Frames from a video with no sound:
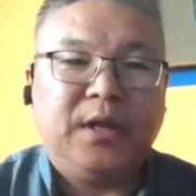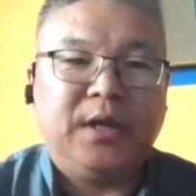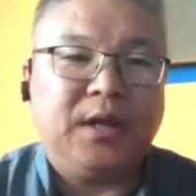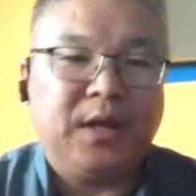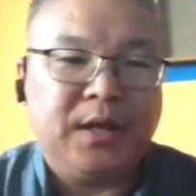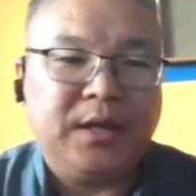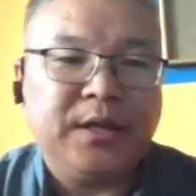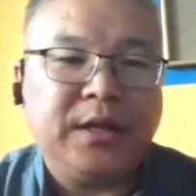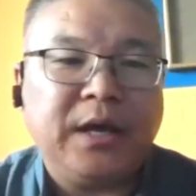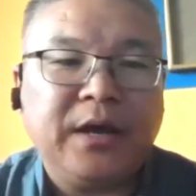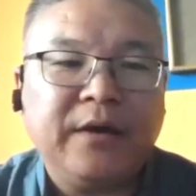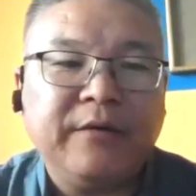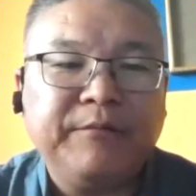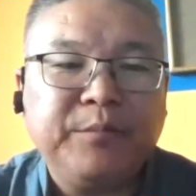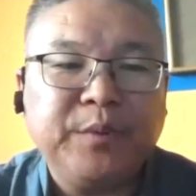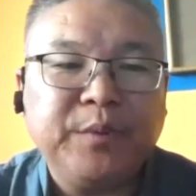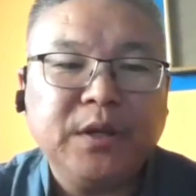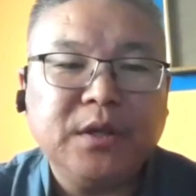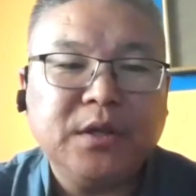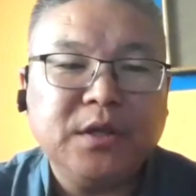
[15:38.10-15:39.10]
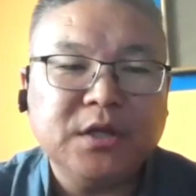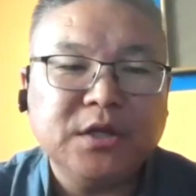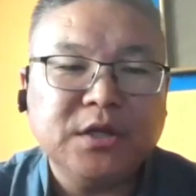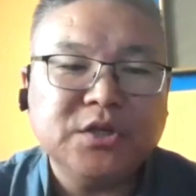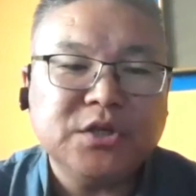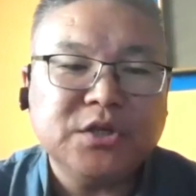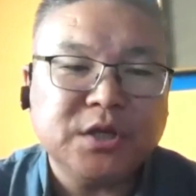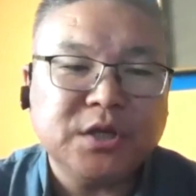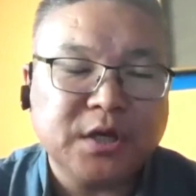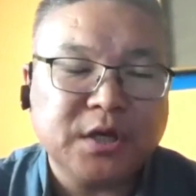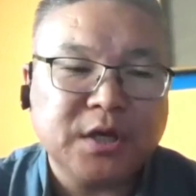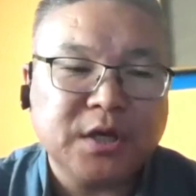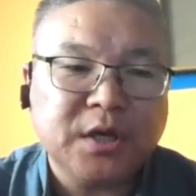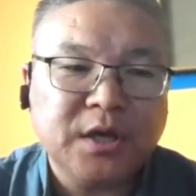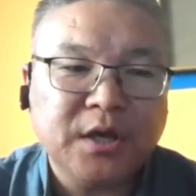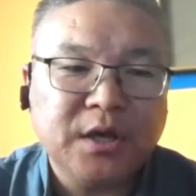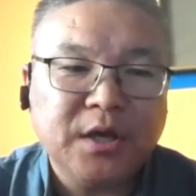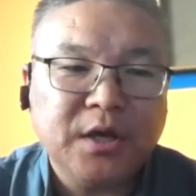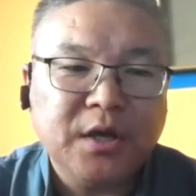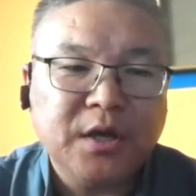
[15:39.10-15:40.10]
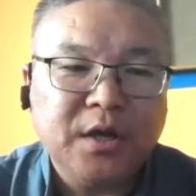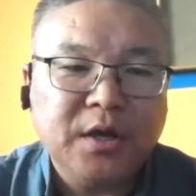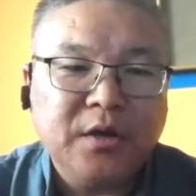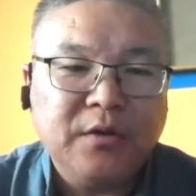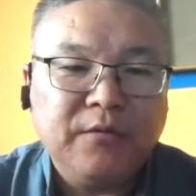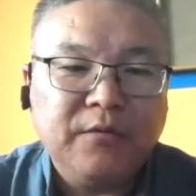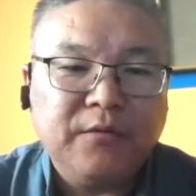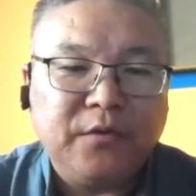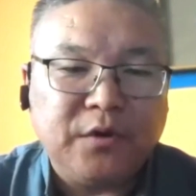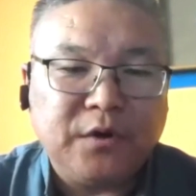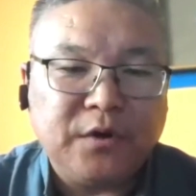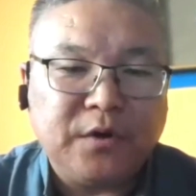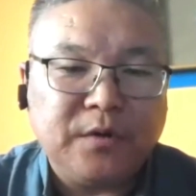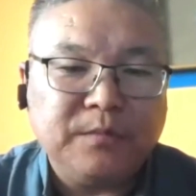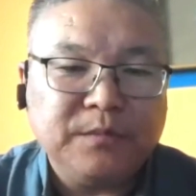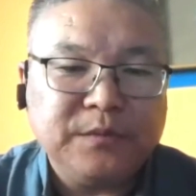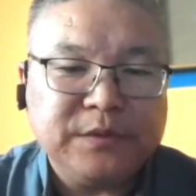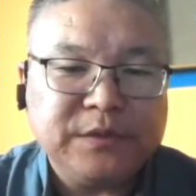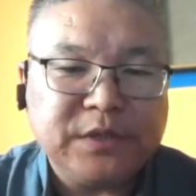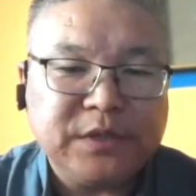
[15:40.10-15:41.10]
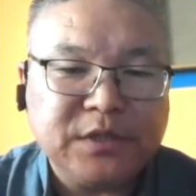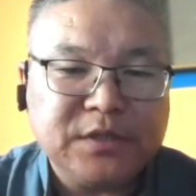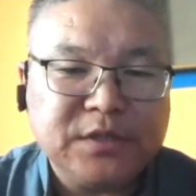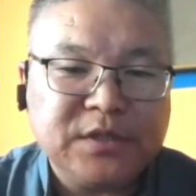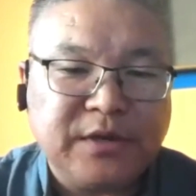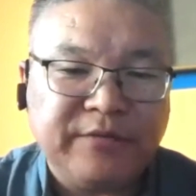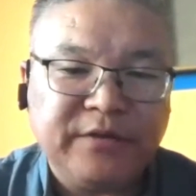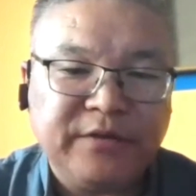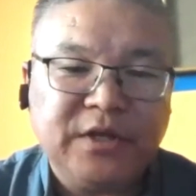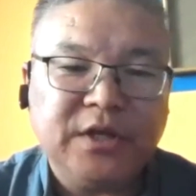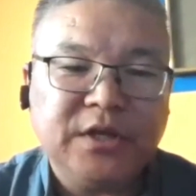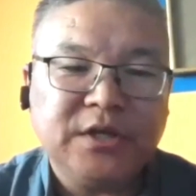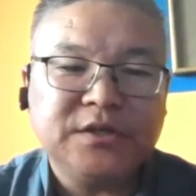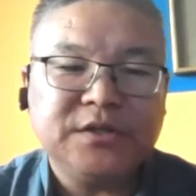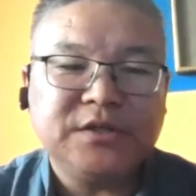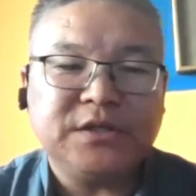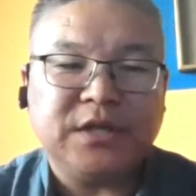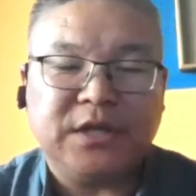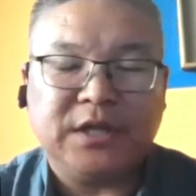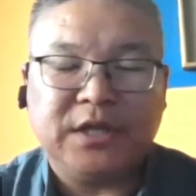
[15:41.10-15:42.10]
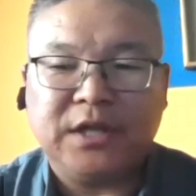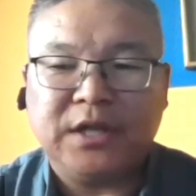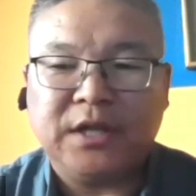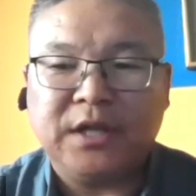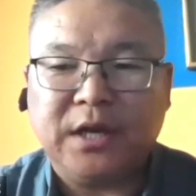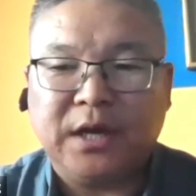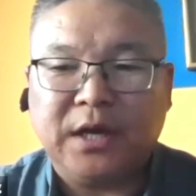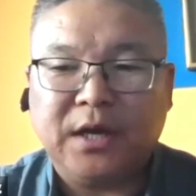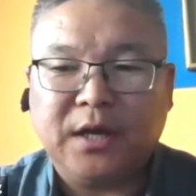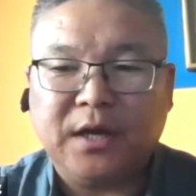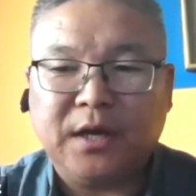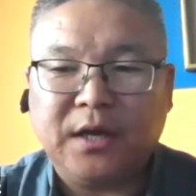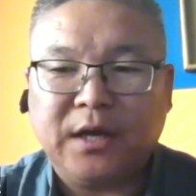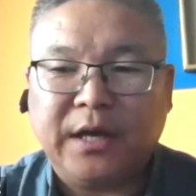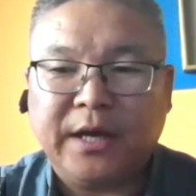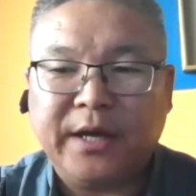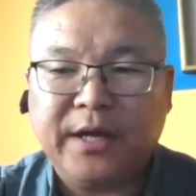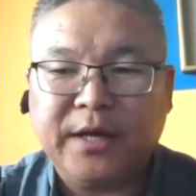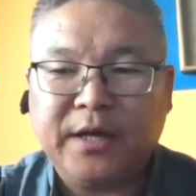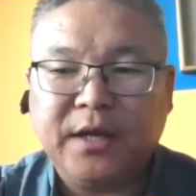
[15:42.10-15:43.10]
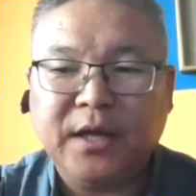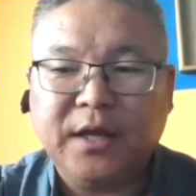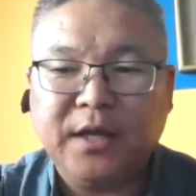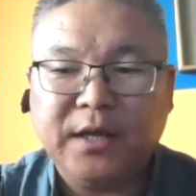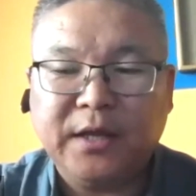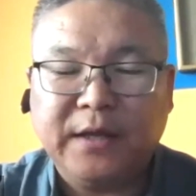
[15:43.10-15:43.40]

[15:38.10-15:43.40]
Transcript: and I've been teaching for 6-7 years, and then I